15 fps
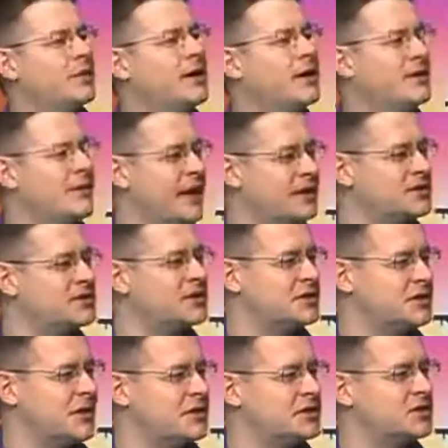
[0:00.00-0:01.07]
we, we can imagine
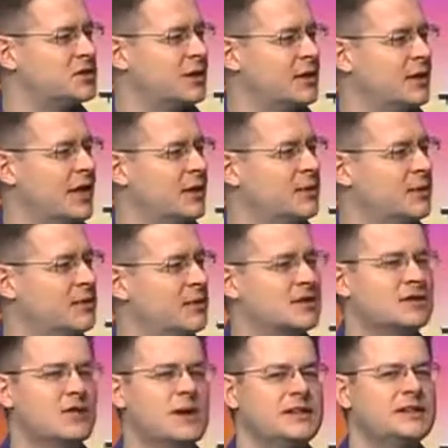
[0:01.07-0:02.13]
situations where God yeah. would do
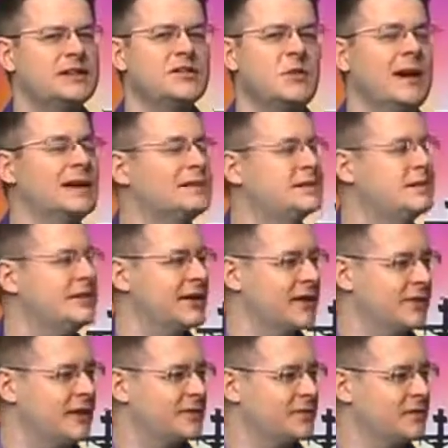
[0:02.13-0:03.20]
this. The question is, why is he doing
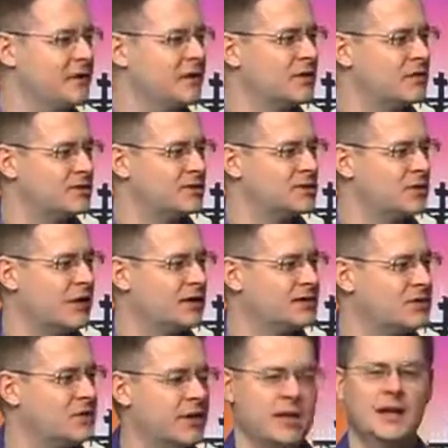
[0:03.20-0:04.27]
it, right? Right. The question is, why is
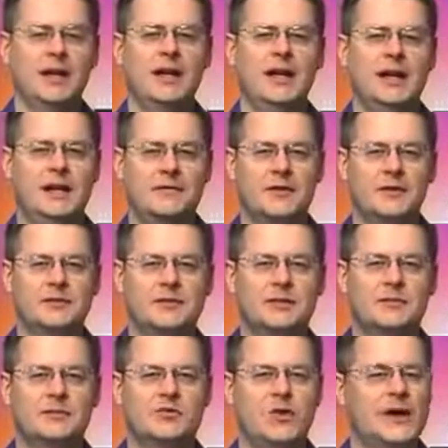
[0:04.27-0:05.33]
he doing it? Yeah. And if there was
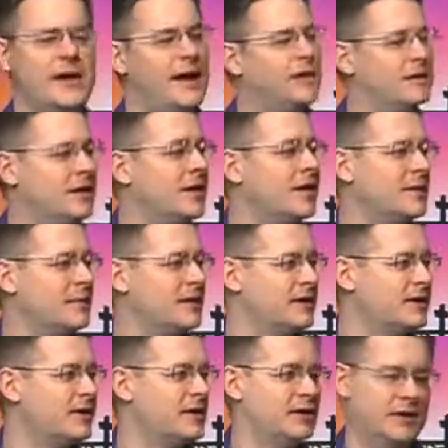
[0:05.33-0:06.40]
some great outcome
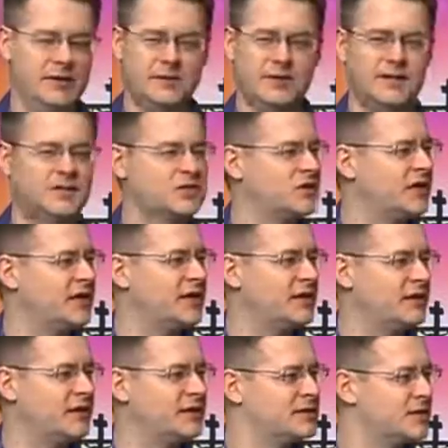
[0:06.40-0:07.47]
and, you know, he's, he's mm-hmm.
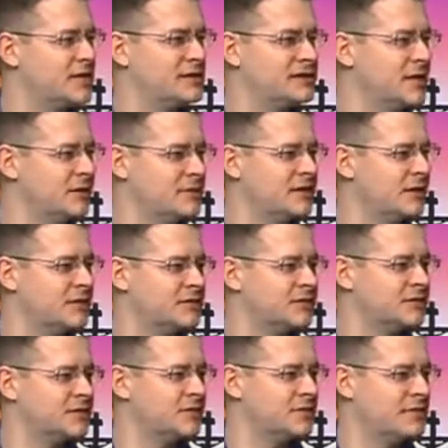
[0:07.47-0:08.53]
tricking these, these
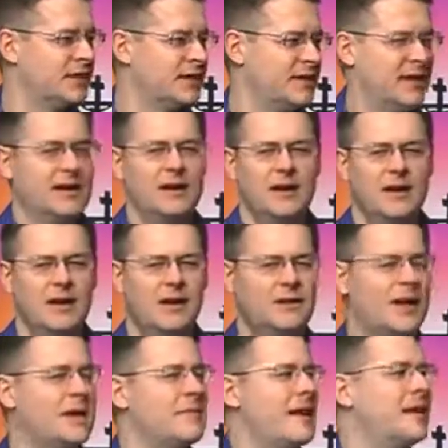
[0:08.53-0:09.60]
unbelievers or something like that, right.
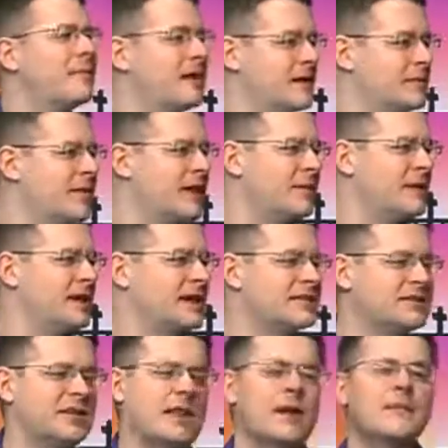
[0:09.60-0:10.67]
okay, maybe, maybe yeah. I
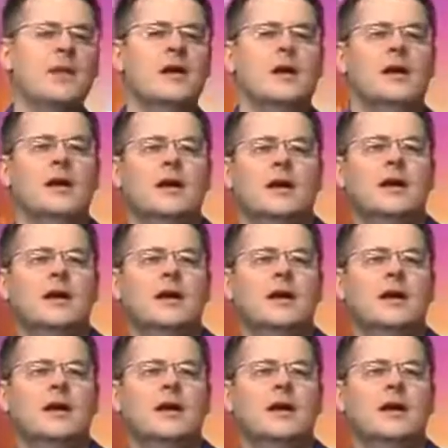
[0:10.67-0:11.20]
can see that. Yeah.